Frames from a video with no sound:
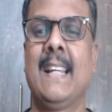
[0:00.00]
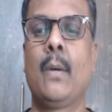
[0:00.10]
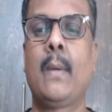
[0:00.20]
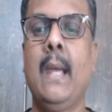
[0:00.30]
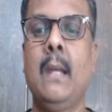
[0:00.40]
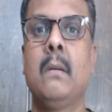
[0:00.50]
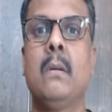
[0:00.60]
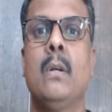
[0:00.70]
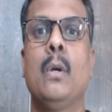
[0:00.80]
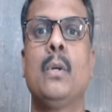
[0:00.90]
Okay,
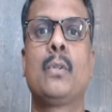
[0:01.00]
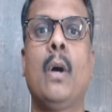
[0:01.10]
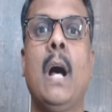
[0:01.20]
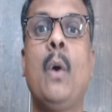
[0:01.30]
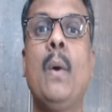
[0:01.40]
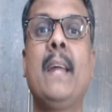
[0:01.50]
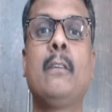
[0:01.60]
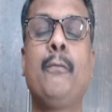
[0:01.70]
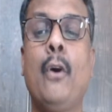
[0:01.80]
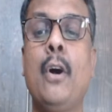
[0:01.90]
so how were
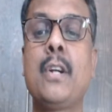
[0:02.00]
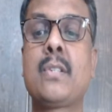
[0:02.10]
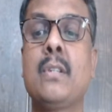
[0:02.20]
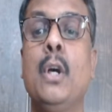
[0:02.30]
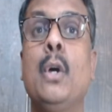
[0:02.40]
the forts?